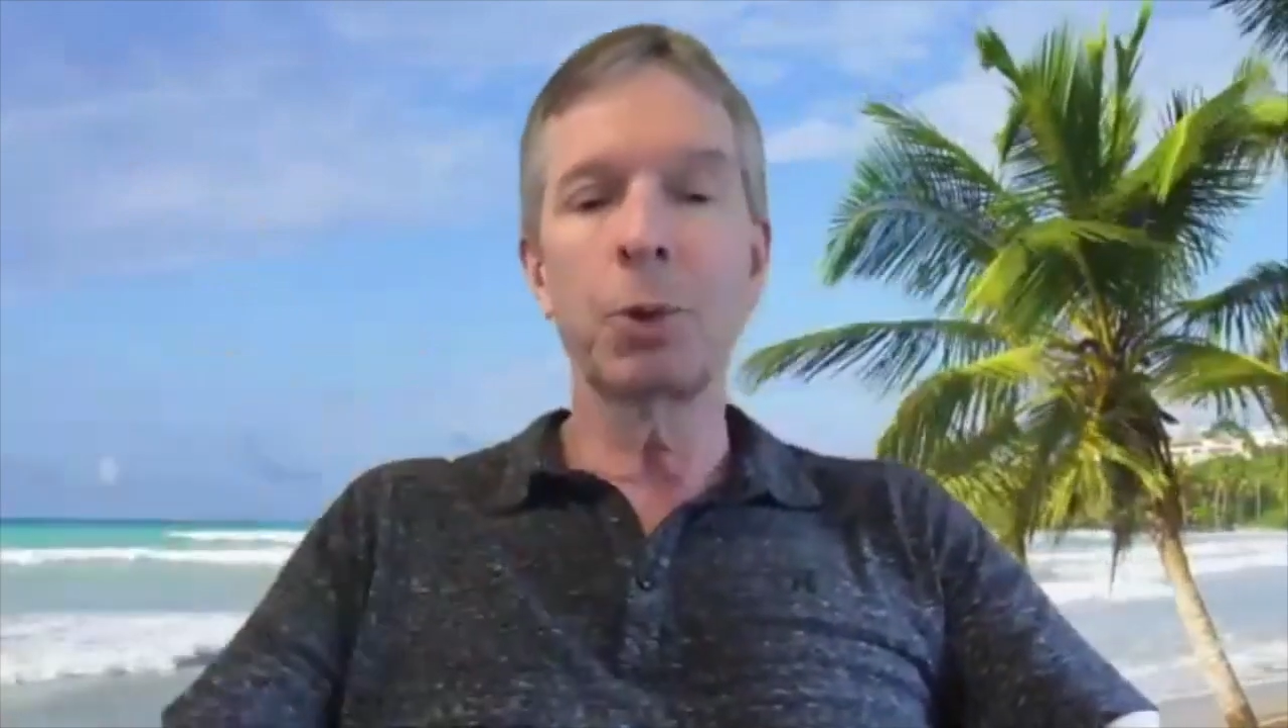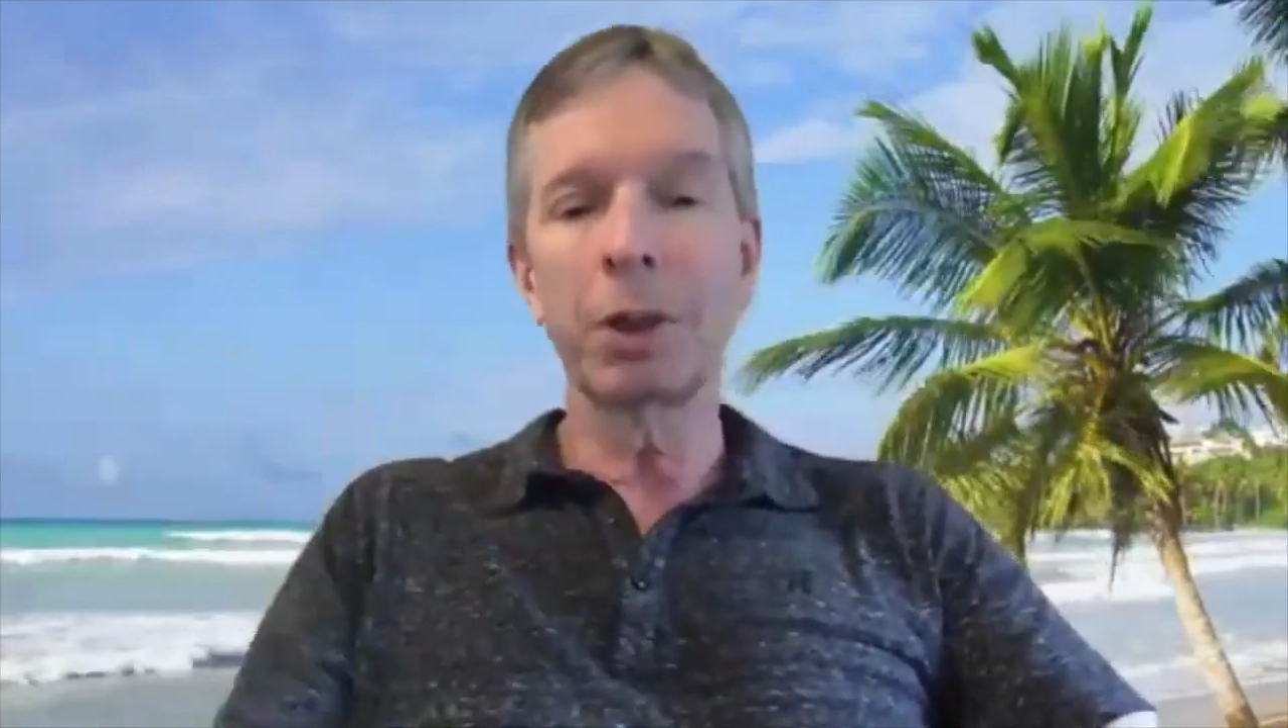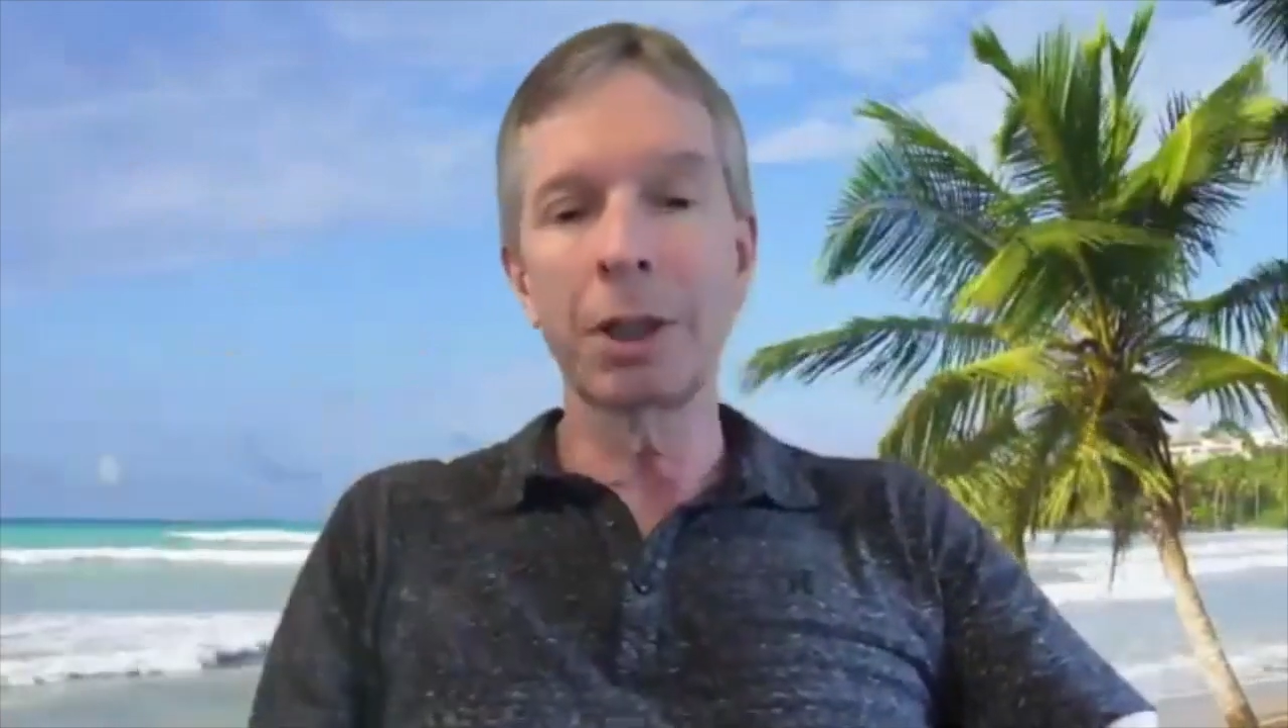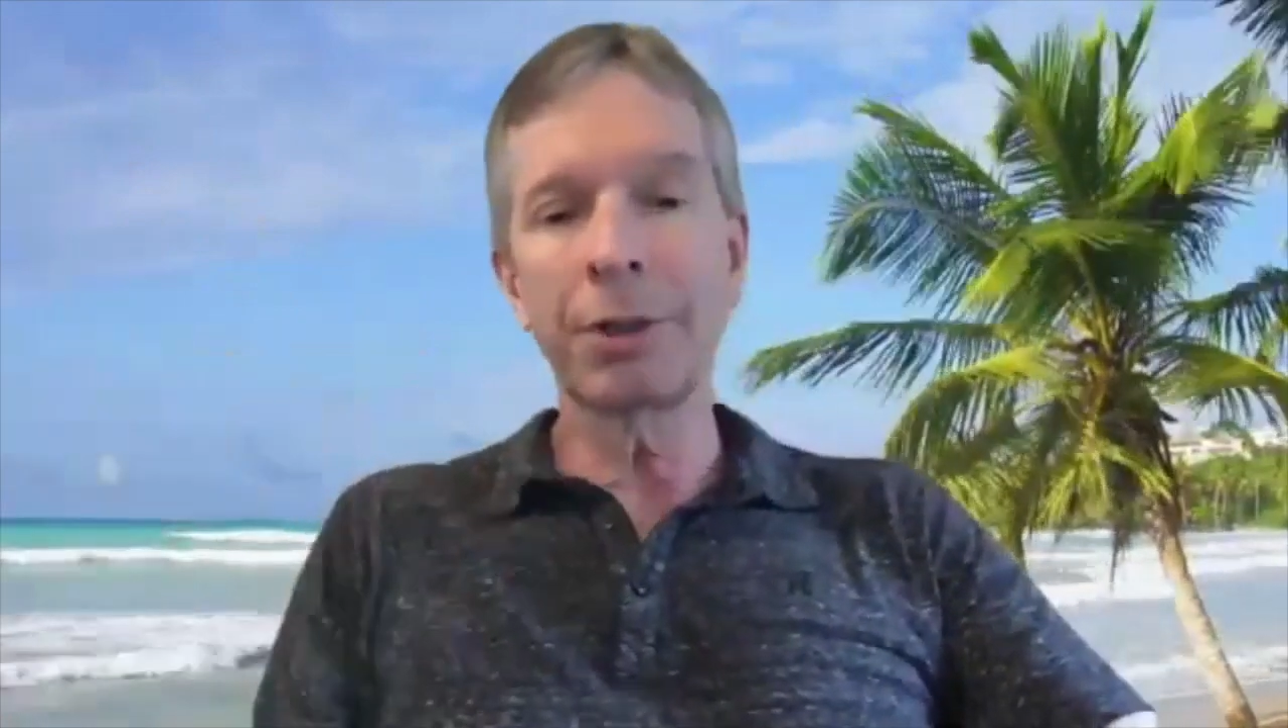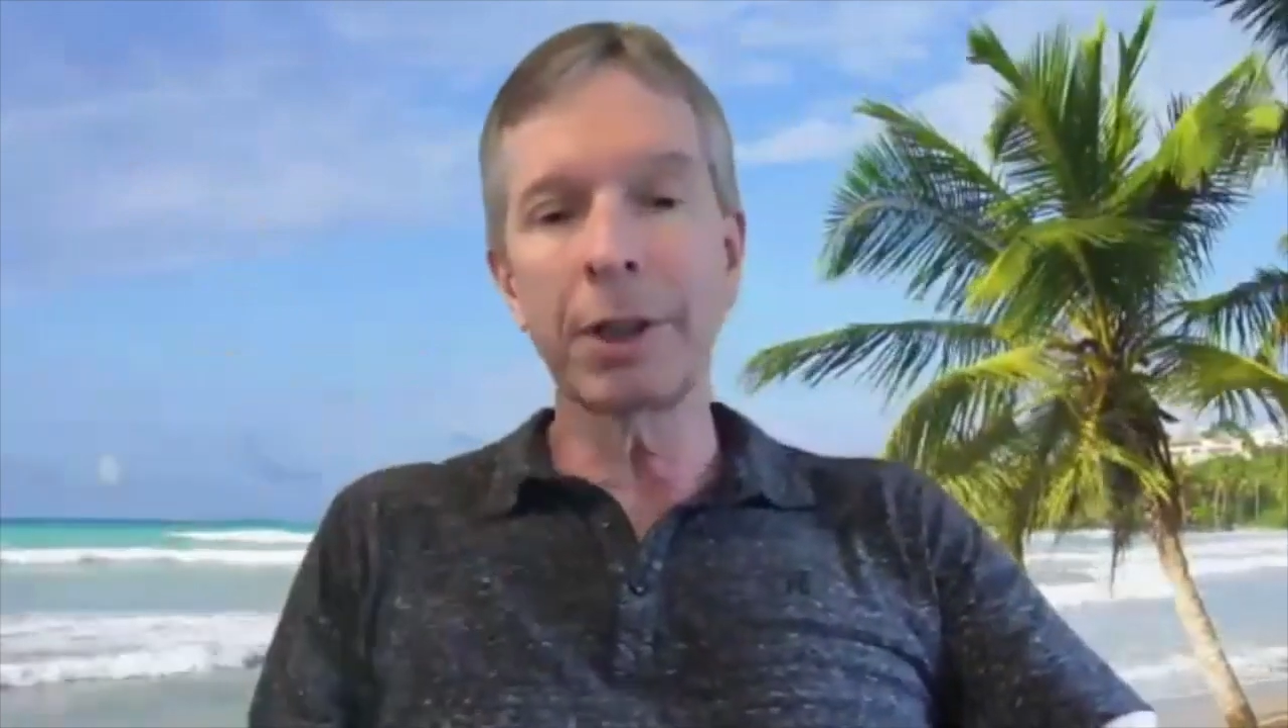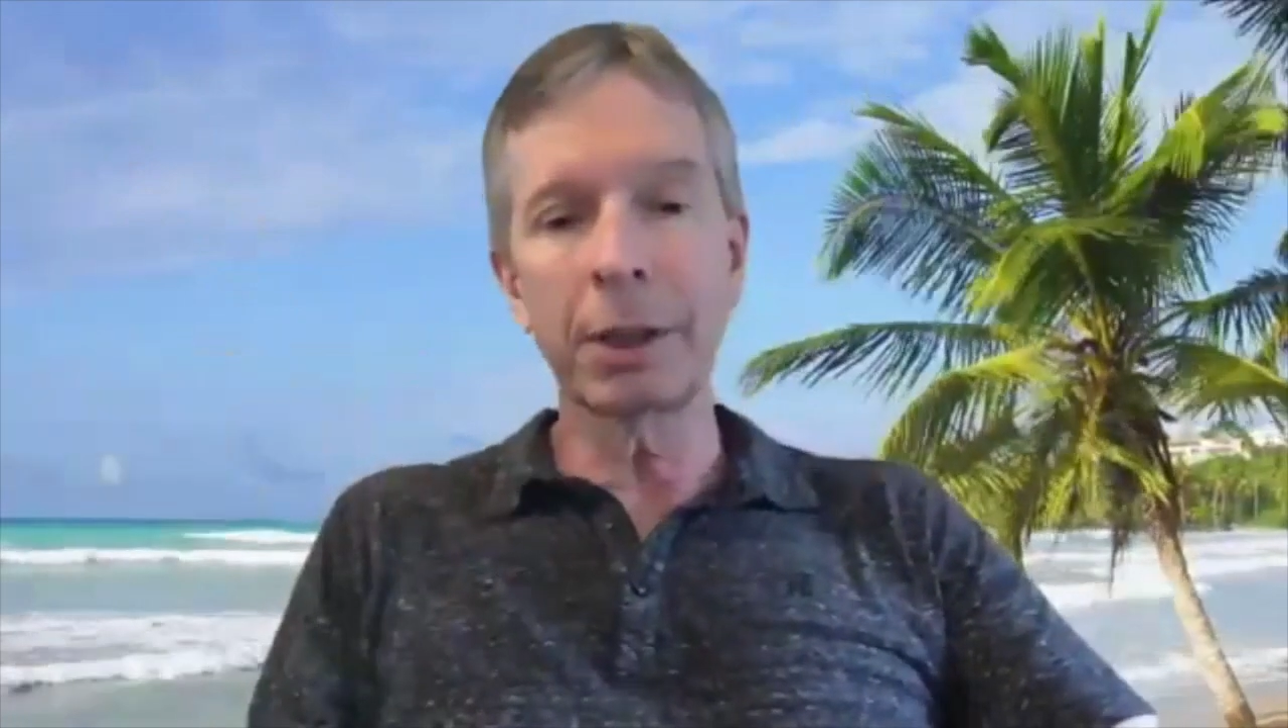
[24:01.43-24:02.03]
living and